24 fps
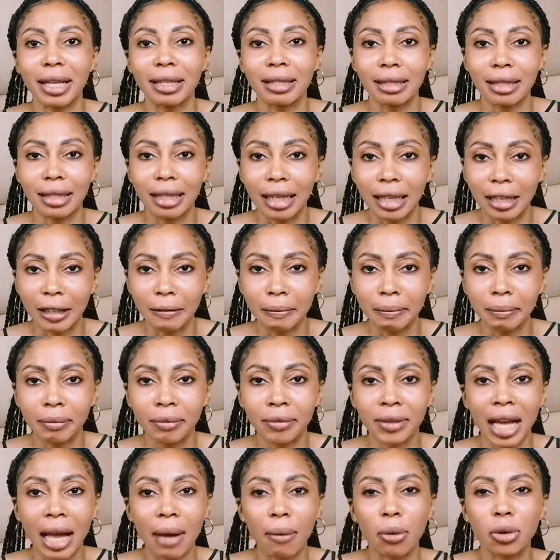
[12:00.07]
my skin,
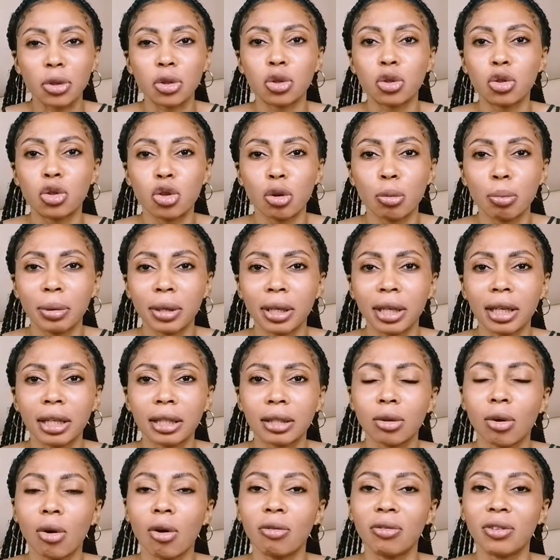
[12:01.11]
I was stripping
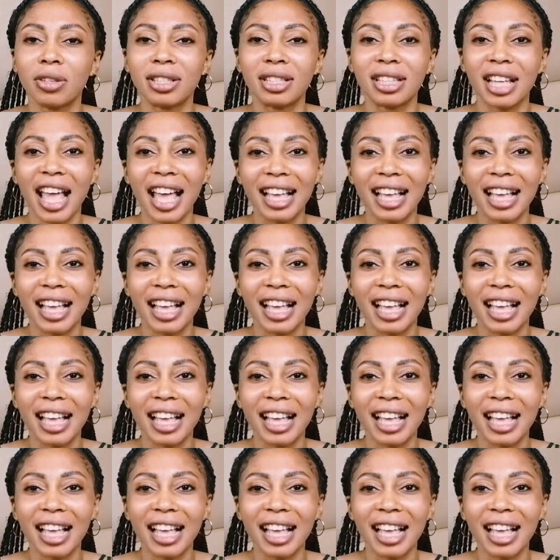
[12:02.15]
it of its